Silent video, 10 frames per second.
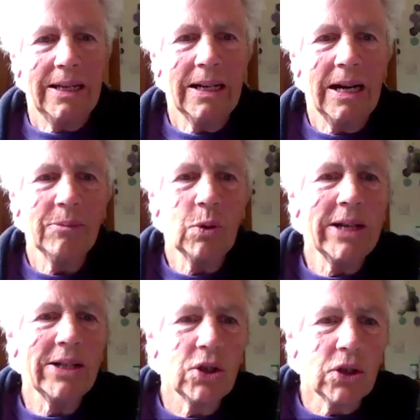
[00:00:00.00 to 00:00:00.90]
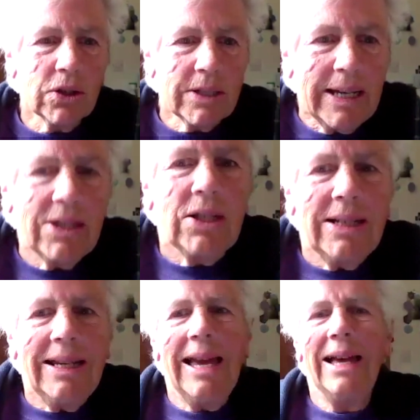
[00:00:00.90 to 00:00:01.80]
yeah, I'm quite shocked
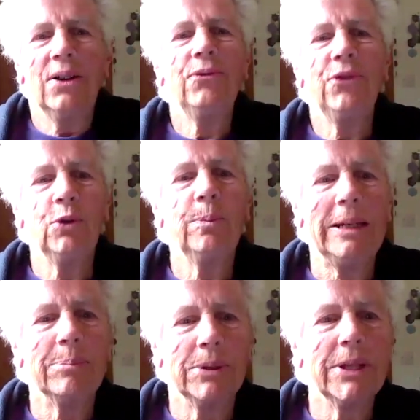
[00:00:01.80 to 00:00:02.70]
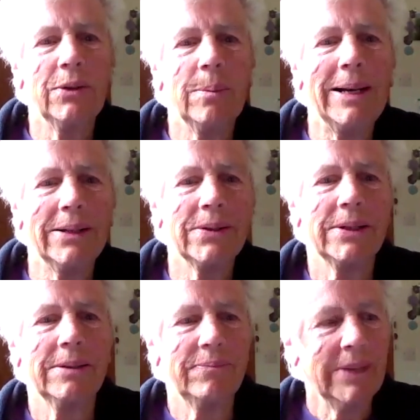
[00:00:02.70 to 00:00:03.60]
actually how few people know about
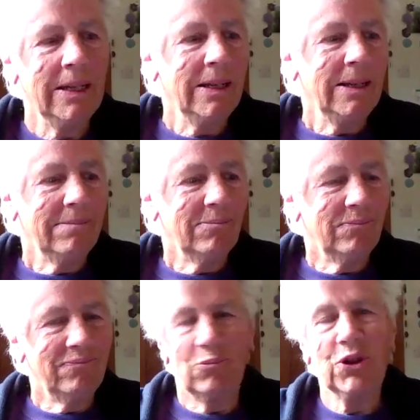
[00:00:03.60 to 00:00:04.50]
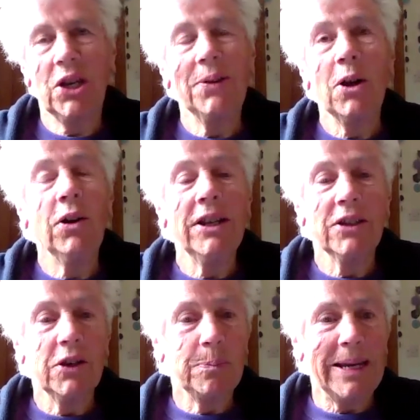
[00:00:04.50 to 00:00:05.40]
what's going on at
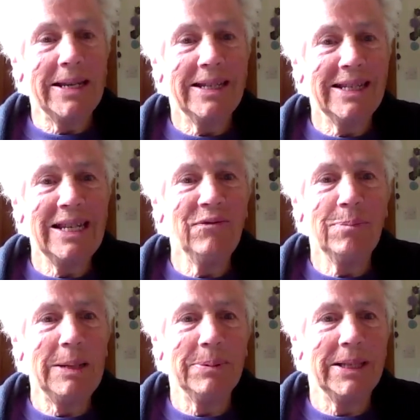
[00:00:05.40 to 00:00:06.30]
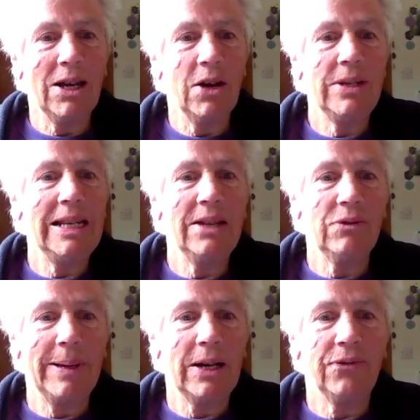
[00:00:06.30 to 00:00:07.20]
those bases, even people that only live
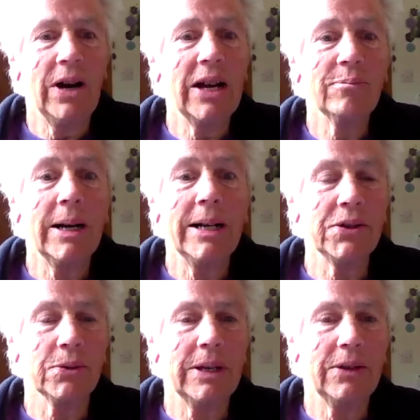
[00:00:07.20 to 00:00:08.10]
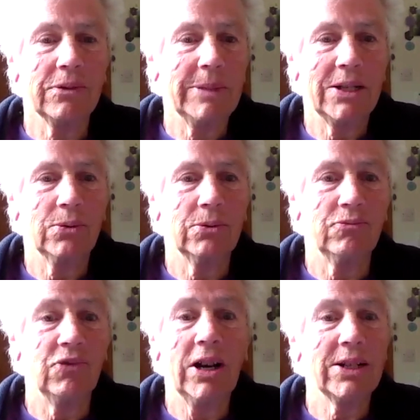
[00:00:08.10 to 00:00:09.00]
about 5 miles away from it or
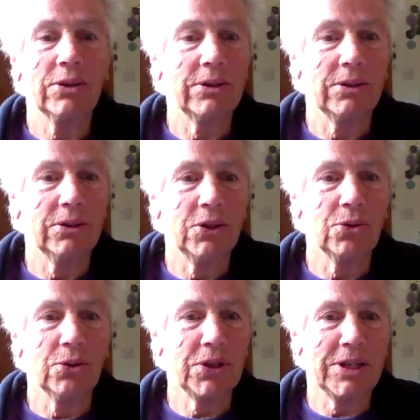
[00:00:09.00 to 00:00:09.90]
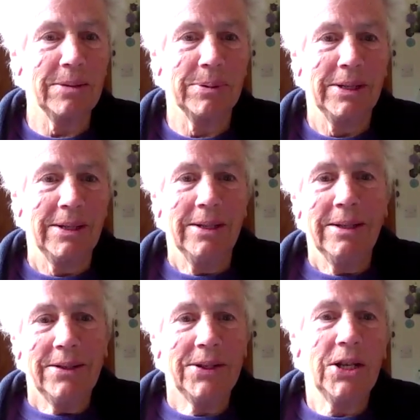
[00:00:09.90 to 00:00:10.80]
right on the doorstep.
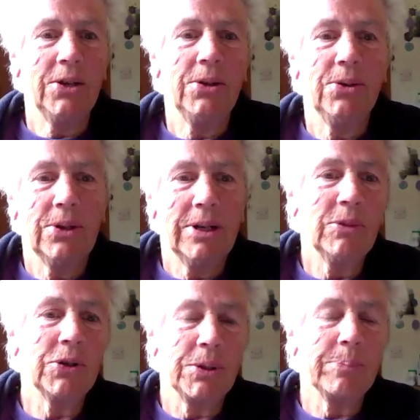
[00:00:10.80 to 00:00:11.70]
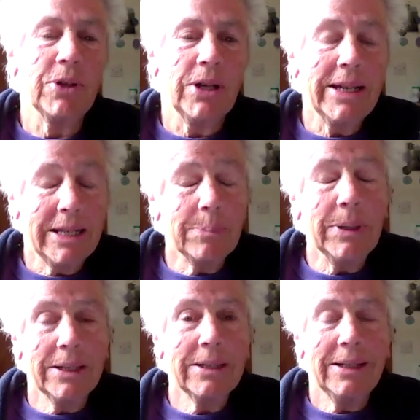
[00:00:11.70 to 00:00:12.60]
So I'm not surprised,
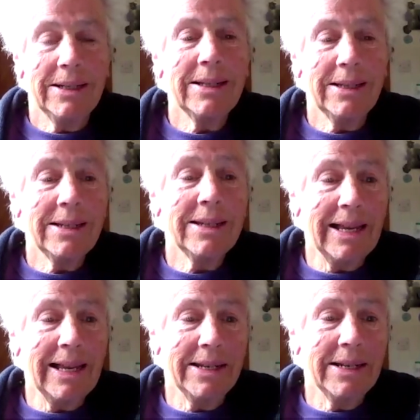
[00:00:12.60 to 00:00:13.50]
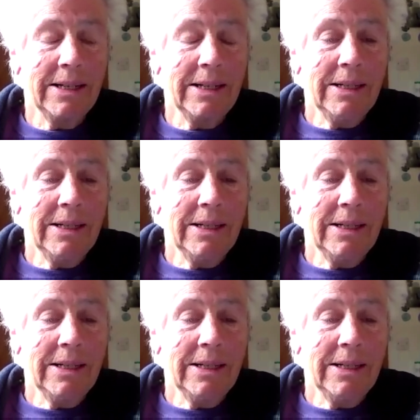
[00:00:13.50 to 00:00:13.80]
but it's sad.